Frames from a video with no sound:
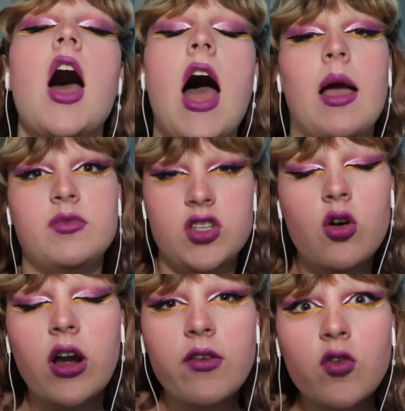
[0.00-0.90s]
I'm so
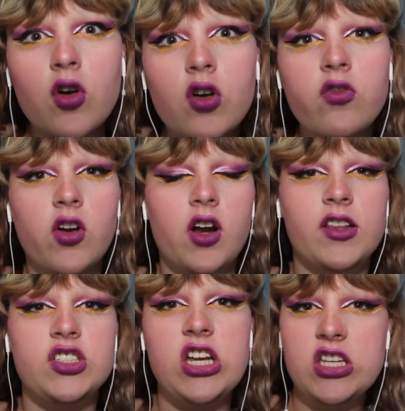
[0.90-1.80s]
grateful for
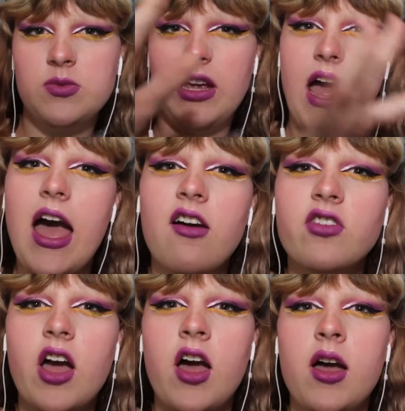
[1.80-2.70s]
the changes we have
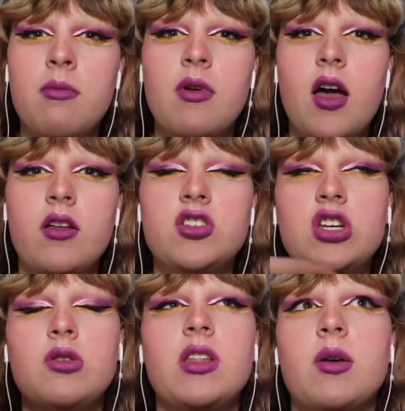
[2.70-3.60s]
come
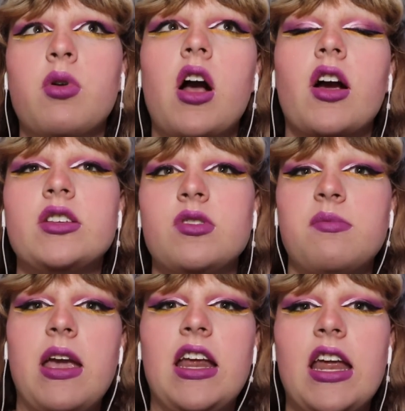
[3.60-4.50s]
to and the progress we've
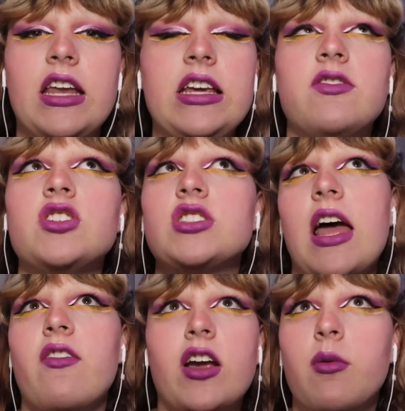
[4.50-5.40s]
made, and even just
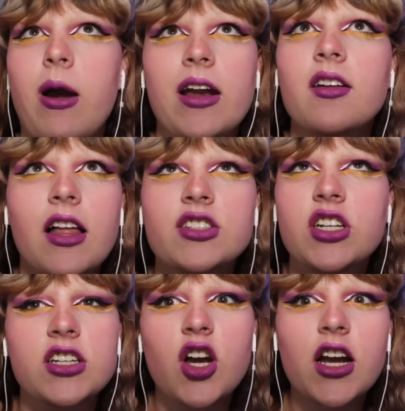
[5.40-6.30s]
having a Pride
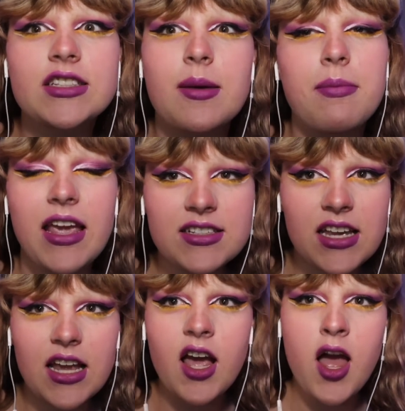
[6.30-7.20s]
collection at Target's
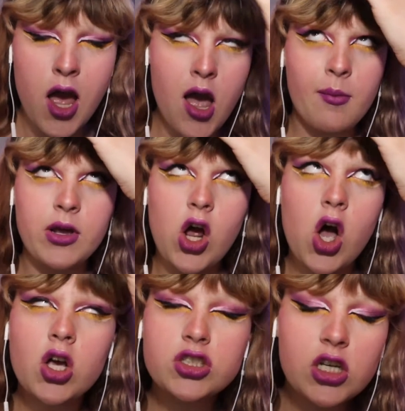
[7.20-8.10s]
amazing, but
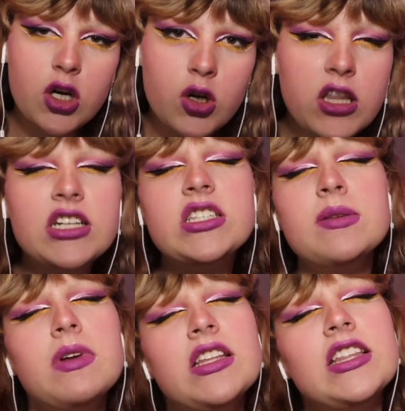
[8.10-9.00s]
also that
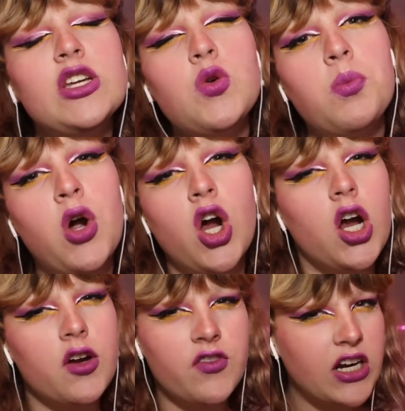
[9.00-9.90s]
doesn't mean that they do it
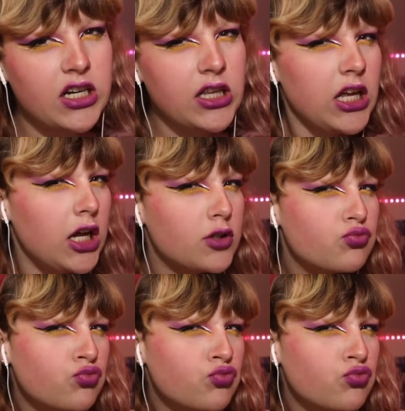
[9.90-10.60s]
perfectly.